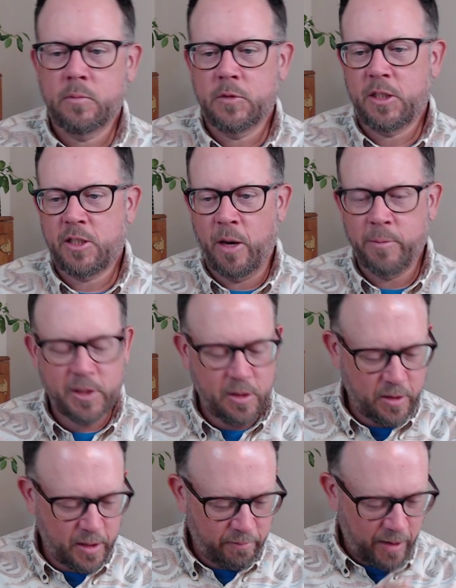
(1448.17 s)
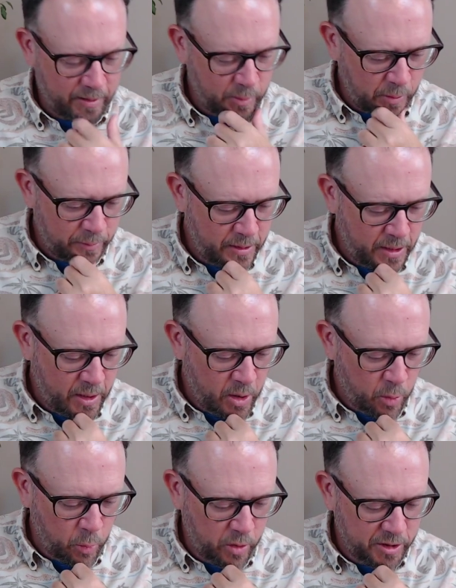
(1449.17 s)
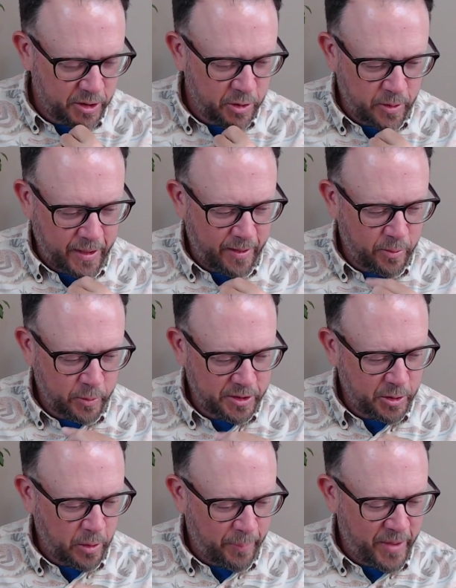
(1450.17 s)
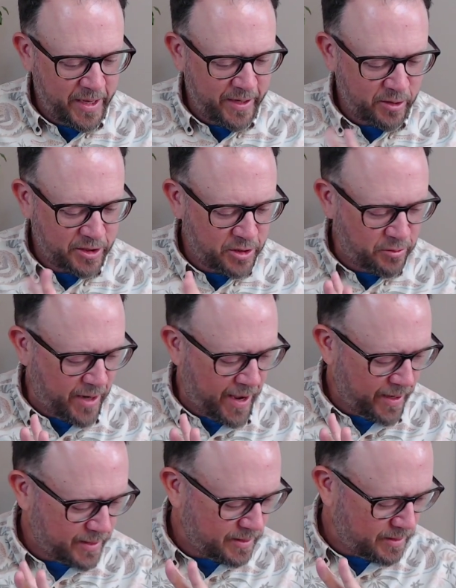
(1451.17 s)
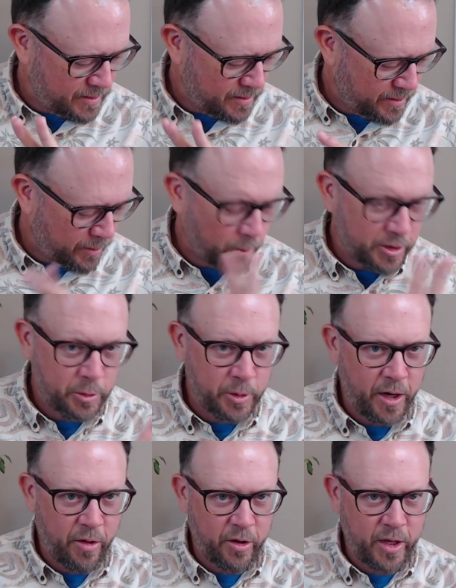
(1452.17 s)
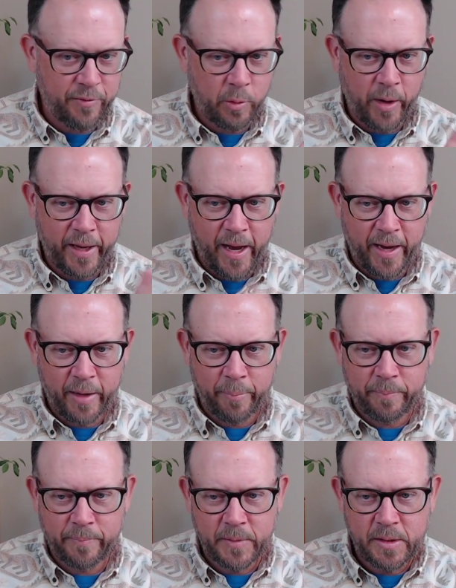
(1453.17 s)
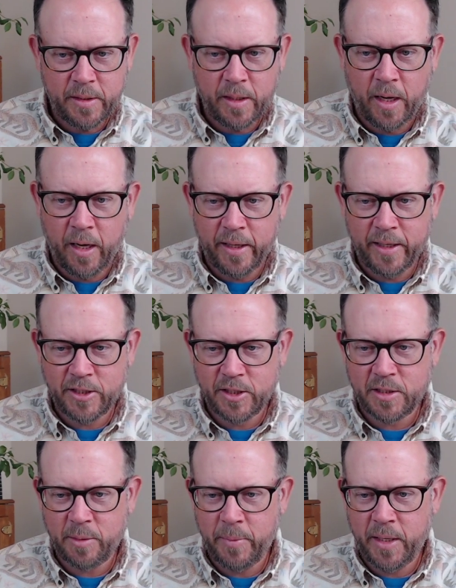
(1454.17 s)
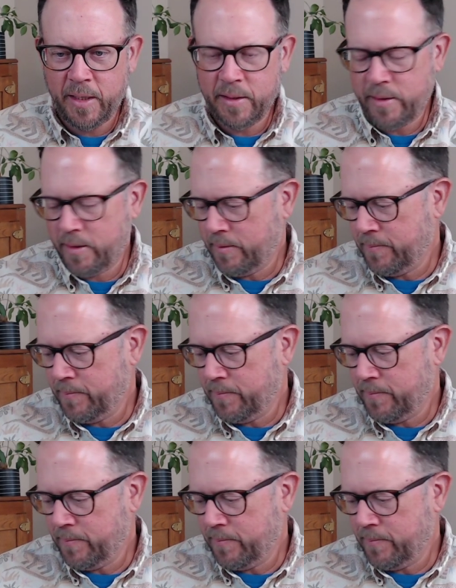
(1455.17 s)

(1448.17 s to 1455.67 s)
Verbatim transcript: Sorry, I'm just looking around at what we'll do. Uh, we'll do a pin or two next. Then we'll do another giveaway item uh, in just a minute.